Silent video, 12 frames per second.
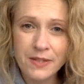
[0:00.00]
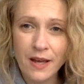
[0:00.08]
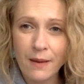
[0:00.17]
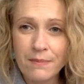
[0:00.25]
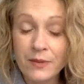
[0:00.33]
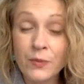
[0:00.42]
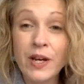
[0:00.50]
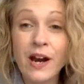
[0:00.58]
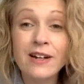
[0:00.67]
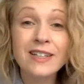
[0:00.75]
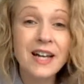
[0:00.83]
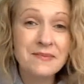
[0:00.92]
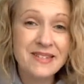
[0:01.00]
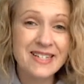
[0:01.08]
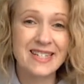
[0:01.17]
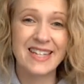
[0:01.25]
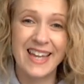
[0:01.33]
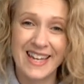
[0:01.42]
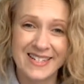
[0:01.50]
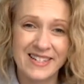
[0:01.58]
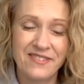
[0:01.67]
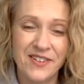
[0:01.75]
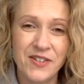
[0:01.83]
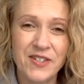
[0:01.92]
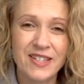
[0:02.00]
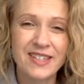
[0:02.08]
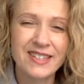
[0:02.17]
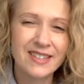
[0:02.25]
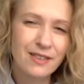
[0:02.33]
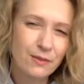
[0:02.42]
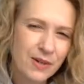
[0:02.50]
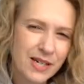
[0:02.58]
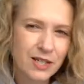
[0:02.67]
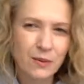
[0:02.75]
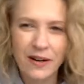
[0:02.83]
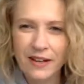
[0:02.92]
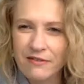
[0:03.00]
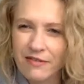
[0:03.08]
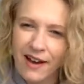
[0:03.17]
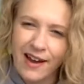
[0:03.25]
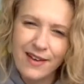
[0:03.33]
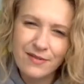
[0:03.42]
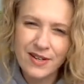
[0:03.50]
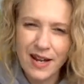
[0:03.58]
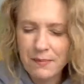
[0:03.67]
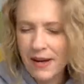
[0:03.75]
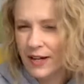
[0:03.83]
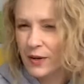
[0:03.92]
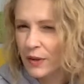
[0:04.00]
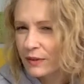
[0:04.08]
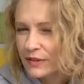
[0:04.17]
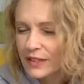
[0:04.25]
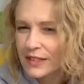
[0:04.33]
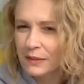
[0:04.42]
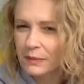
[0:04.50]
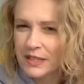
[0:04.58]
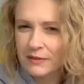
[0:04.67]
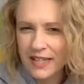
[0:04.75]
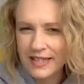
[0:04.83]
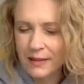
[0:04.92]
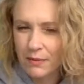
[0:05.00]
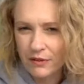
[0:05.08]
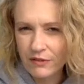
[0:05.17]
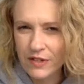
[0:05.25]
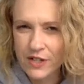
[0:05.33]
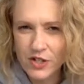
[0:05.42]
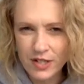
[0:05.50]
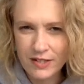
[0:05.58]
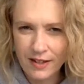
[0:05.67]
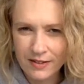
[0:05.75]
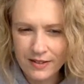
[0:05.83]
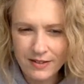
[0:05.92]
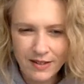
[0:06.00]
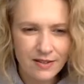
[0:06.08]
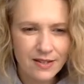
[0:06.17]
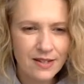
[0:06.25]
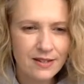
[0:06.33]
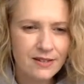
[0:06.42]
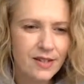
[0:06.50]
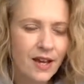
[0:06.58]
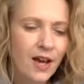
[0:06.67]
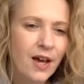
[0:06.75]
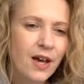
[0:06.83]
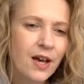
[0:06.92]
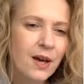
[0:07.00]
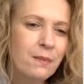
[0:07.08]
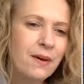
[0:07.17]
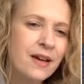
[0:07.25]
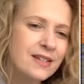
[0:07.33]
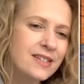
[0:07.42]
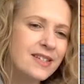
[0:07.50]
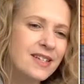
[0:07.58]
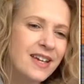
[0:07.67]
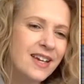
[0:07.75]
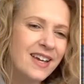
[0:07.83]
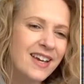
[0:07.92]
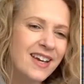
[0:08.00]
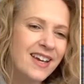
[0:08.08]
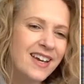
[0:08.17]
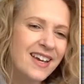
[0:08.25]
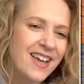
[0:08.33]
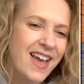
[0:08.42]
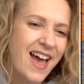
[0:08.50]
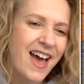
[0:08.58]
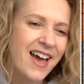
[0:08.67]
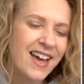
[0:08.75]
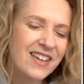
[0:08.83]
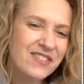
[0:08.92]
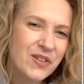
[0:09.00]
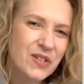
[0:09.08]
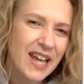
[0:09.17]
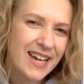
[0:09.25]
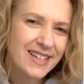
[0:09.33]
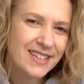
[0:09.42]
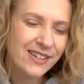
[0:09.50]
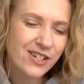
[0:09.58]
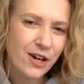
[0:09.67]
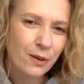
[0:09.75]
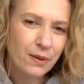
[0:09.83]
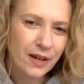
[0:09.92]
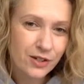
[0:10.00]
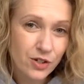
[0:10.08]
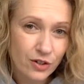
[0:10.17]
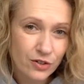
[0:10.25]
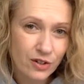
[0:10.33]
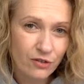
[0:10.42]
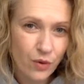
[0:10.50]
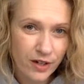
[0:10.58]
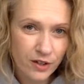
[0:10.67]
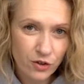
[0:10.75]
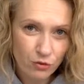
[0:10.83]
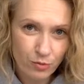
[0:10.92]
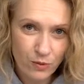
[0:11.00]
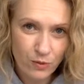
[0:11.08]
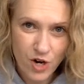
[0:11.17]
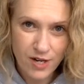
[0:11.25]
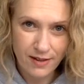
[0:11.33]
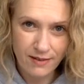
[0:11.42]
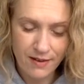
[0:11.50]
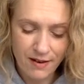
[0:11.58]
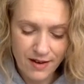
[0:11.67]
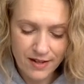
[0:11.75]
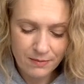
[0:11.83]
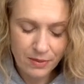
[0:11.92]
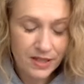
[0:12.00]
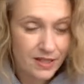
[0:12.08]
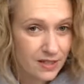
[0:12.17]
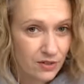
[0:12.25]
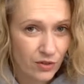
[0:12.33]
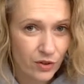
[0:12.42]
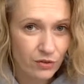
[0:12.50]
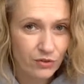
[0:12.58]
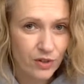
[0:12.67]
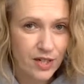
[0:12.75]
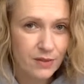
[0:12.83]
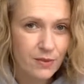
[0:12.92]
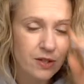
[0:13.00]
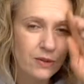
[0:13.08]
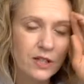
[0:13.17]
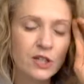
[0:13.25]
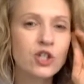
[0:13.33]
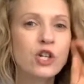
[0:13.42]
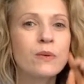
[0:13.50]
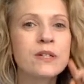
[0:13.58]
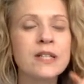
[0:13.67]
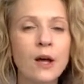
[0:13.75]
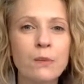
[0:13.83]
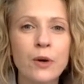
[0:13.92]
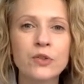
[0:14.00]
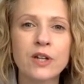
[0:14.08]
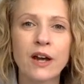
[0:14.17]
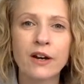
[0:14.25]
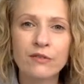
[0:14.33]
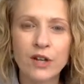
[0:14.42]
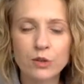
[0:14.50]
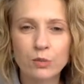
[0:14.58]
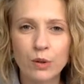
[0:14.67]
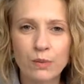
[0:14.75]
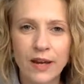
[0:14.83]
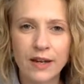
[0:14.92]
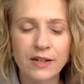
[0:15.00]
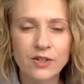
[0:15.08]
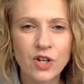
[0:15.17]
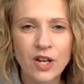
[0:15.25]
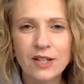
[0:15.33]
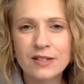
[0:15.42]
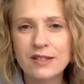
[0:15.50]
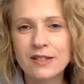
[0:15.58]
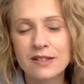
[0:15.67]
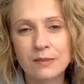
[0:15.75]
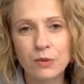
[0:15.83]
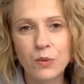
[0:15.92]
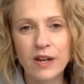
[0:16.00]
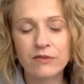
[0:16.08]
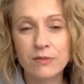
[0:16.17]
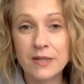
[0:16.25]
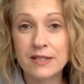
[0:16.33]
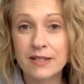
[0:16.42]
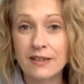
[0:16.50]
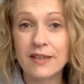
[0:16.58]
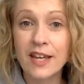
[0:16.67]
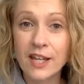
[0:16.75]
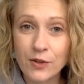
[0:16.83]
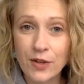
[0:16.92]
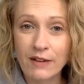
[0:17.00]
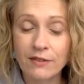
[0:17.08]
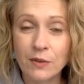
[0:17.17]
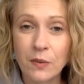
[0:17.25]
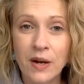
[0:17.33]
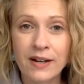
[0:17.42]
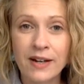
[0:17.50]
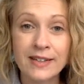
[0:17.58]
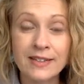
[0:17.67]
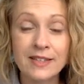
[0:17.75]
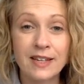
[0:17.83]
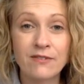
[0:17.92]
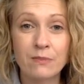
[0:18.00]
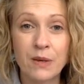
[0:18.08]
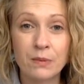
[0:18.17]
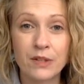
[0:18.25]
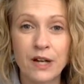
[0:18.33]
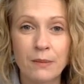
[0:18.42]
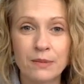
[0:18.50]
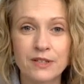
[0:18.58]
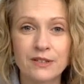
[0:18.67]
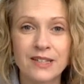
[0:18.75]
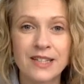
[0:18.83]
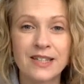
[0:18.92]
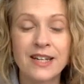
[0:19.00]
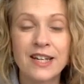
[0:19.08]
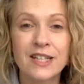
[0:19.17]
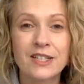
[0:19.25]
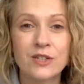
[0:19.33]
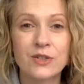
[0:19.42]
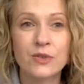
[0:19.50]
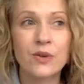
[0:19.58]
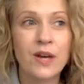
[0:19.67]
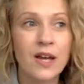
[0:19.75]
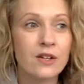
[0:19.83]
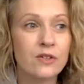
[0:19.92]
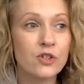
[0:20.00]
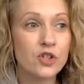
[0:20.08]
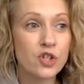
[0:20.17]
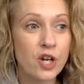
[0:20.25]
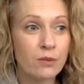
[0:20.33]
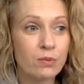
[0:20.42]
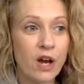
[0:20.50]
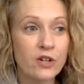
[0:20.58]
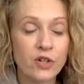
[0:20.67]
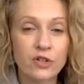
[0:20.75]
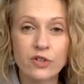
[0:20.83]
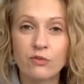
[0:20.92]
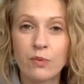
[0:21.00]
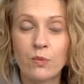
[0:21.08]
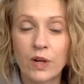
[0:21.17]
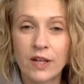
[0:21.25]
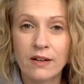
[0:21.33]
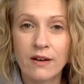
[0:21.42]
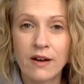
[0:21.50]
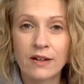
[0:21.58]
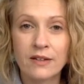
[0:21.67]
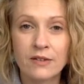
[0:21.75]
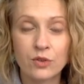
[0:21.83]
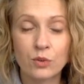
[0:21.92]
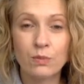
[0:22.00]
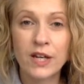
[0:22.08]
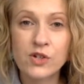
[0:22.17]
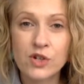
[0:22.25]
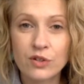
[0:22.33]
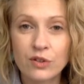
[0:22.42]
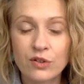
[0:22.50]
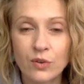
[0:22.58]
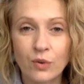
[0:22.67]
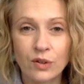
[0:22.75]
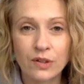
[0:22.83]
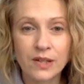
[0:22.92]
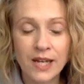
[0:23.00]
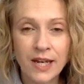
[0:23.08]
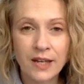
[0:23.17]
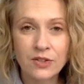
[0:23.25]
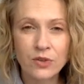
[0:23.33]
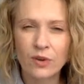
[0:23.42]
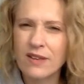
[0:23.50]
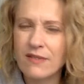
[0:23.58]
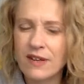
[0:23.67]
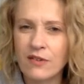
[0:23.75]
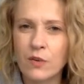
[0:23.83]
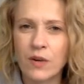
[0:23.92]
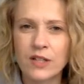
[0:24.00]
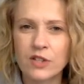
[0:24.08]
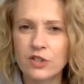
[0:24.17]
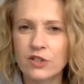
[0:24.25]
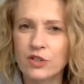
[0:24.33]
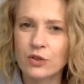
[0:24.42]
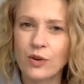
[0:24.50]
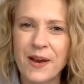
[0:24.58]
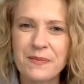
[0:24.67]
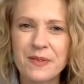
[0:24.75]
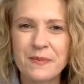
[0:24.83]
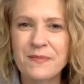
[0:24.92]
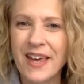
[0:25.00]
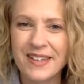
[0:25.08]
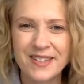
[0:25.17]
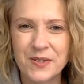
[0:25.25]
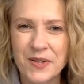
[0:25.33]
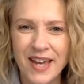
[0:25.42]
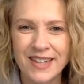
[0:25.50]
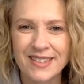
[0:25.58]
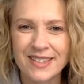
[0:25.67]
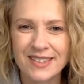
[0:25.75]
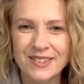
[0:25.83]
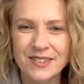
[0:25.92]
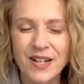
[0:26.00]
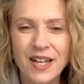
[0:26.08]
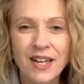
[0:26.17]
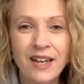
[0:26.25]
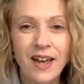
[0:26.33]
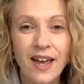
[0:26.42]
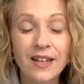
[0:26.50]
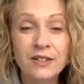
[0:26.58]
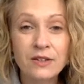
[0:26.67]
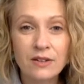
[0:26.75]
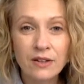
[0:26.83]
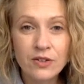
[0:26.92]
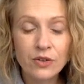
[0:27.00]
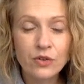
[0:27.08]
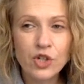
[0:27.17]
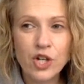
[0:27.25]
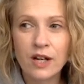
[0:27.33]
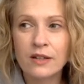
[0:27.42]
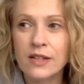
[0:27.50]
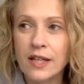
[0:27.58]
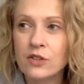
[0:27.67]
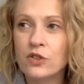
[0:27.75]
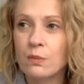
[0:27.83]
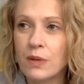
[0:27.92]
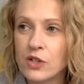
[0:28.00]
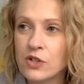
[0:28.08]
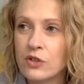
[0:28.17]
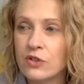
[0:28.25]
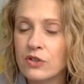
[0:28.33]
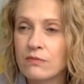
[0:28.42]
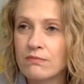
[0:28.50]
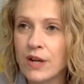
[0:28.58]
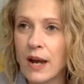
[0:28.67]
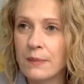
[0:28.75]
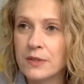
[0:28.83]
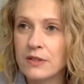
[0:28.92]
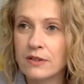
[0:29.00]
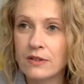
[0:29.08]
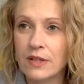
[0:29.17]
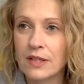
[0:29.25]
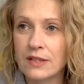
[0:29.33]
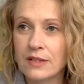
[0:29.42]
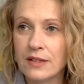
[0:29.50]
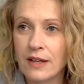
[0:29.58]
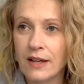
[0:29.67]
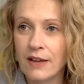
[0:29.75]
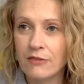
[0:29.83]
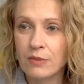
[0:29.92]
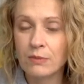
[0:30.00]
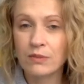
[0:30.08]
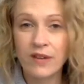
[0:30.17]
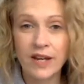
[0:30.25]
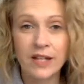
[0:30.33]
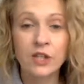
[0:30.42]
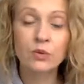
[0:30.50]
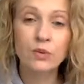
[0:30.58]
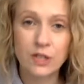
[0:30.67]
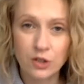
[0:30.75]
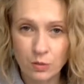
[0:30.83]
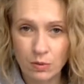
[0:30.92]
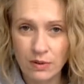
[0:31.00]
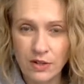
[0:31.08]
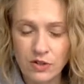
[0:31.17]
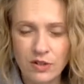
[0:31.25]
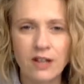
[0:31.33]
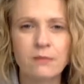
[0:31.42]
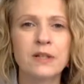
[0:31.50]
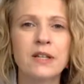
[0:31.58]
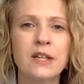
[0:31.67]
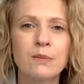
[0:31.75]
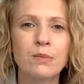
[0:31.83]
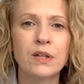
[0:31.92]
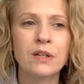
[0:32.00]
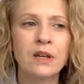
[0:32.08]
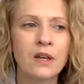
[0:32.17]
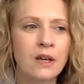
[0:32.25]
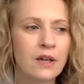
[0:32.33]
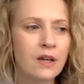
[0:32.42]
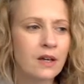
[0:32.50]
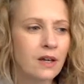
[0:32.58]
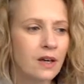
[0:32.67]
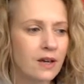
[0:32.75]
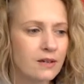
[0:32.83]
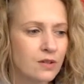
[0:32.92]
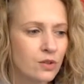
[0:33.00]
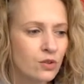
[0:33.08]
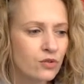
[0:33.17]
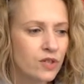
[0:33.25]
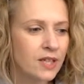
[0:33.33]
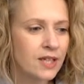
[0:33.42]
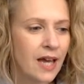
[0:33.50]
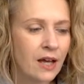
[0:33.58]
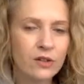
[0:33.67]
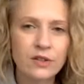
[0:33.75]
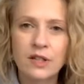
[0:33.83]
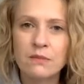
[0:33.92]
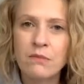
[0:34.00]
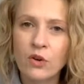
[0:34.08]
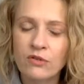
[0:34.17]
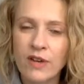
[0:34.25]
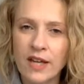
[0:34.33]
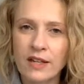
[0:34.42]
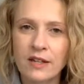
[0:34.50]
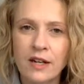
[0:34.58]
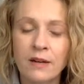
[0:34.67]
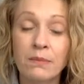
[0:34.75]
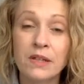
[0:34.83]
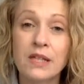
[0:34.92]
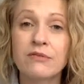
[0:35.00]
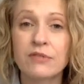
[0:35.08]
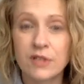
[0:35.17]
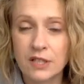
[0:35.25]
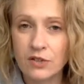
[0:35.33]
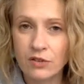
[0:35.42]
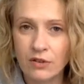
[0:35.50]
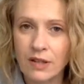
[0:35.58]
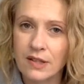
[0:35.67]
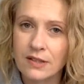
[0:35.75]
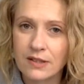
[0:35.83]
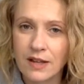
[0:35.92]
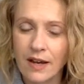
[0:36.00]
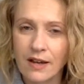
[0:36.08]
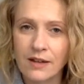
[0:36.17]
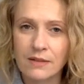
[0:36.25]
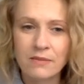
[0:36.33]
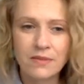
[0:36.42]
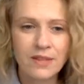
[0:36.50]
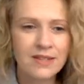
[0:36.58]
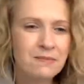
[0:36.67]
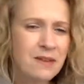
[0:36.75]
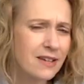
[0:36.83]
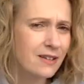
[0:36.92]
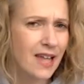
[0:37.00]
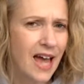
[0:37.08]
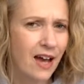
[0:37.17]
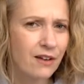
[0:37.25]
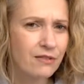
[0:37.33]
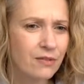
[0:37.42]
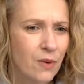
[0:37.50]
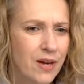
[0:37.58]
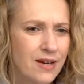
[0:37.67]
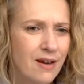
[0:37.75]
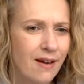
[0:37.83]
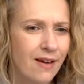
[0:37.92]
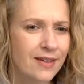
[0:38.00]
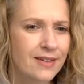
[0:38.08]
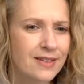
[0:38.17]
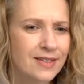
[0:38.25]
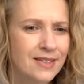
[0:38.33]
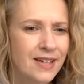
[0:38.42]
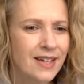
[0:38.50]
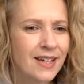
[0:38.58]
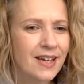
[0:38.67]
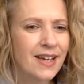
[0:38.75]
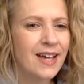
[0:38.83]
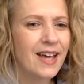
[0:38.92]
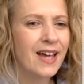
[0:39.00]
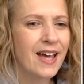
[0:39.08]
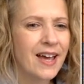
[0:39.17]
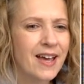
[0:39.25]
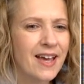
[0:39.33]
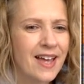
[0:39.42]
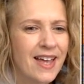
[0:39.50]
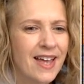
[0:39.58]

up, and we are coming to the end, folks, it's three twenty-five, and I might go over a little bit as I put finishing touches on this. But yeah, if you'd like to share pictures of what you've been working on, please feel free. We do a little show and tell post on our Facebook page. Just a simple way for me to say thank you to everyone and to give people an opportunity to share projects you've been working on through pictures or links, or even if you want to just describe them, that's okay too. And you can also share links or pictures perhaps to other things that have been providing you with inspiration, that have been keeping you feeling healthy and motivated and uplifted during this time. Things that make you laugh. Why not? Uh,